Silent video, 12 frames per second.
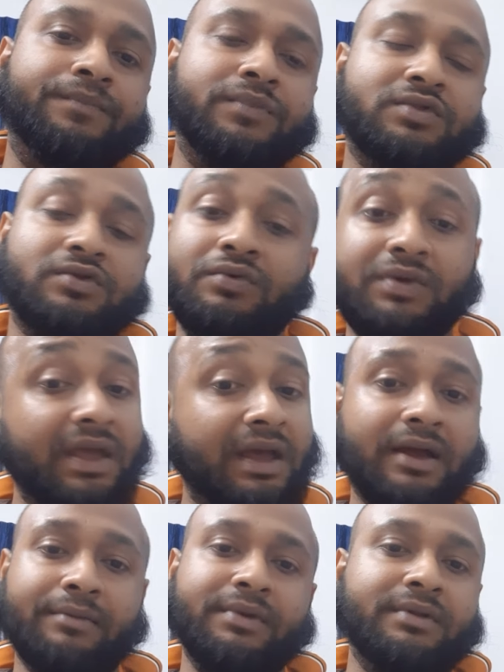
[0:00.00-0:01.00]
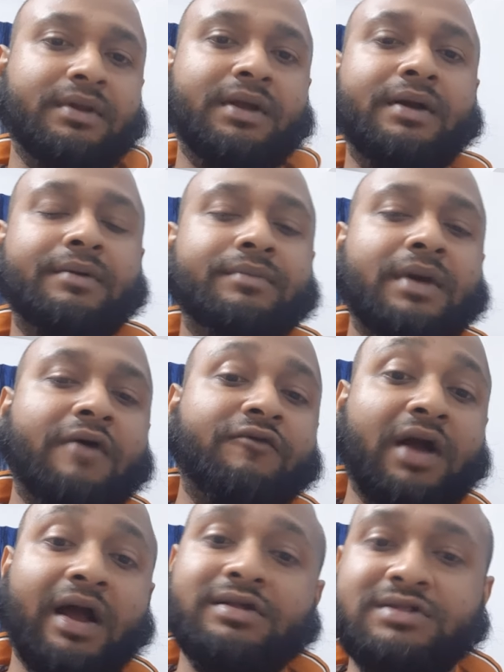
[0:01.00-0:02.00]
So yeah, I mean, have a
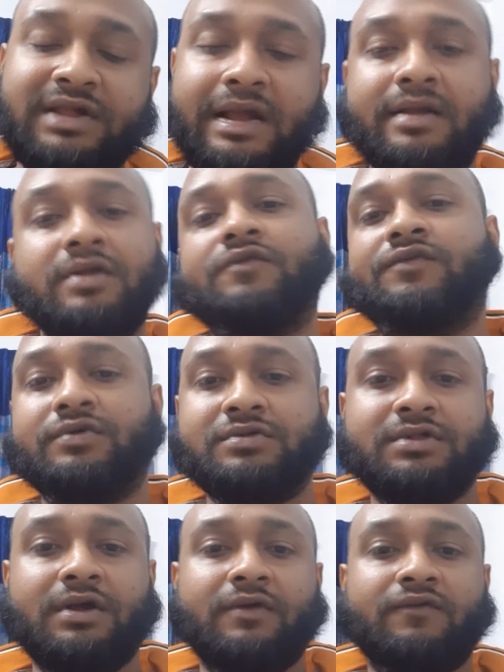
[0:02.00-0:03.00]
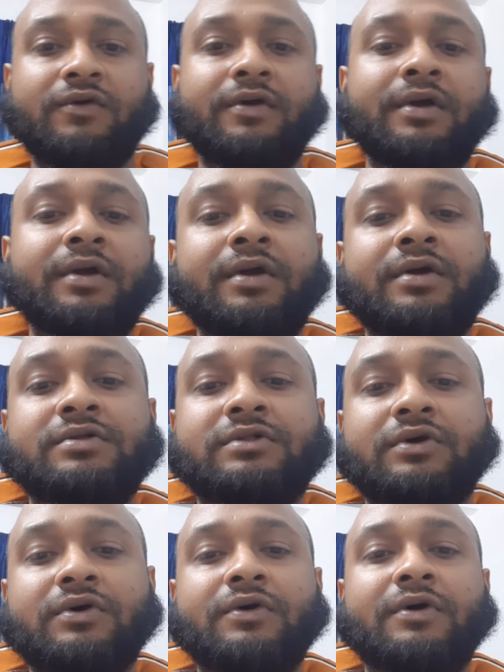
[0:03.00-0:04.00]
high standard of yourself.
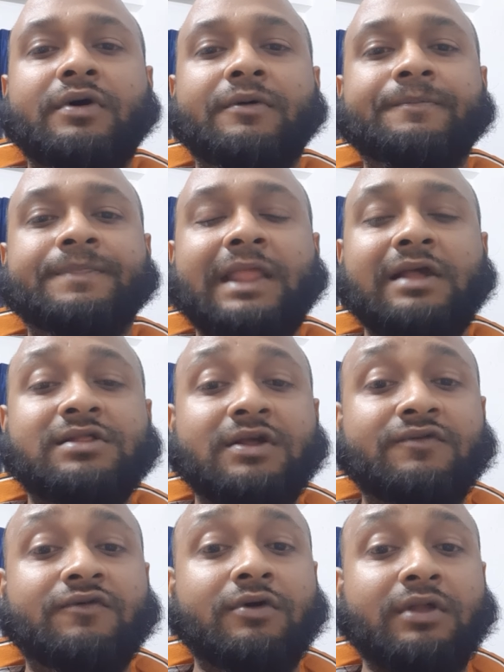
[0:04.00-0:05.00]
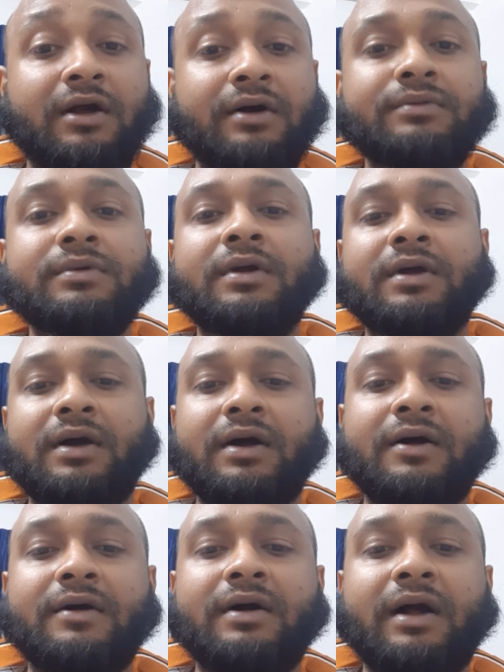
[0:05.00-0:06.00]
So that's it for now.
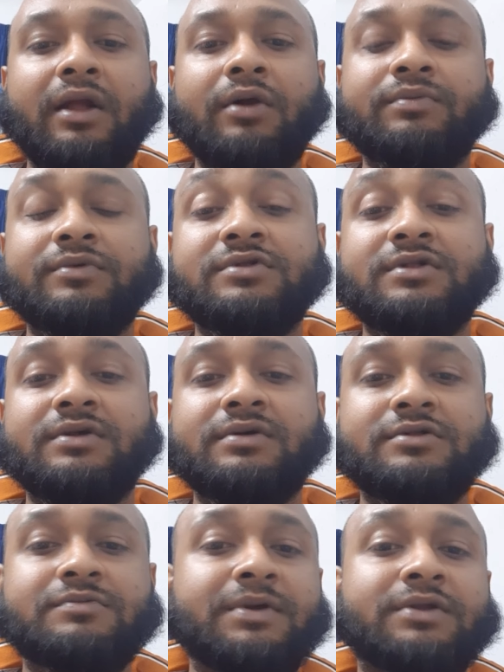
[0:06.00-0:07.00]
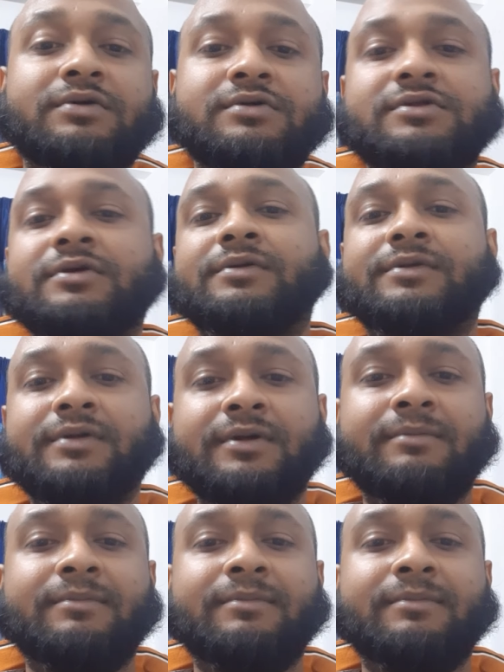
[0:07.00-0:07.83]
I hope to speak to you soon.